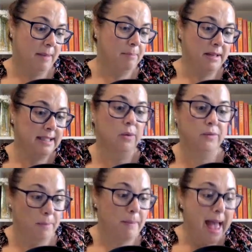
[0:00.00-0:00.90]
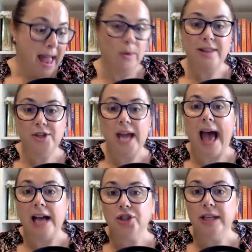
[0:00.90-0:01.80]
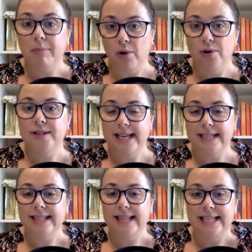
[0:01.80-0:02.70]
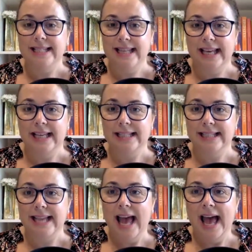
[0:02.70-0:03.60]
myself the bandwidth to actually process these things,